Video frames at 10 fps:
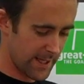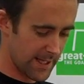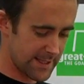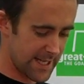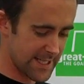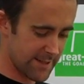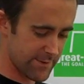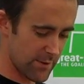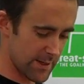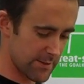adhesive
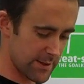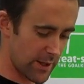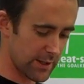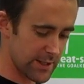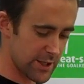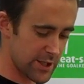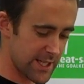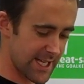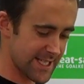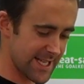to it, so it kind of just
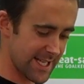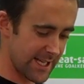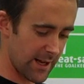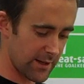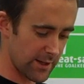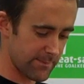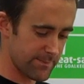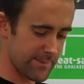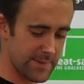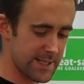sticks to the, you know, kind
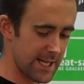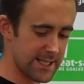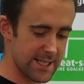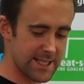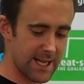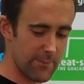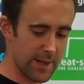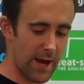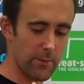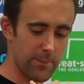of sticks to the skin
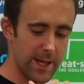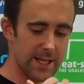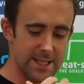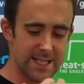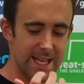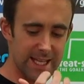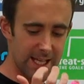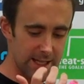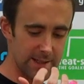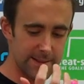without being
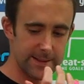sticky.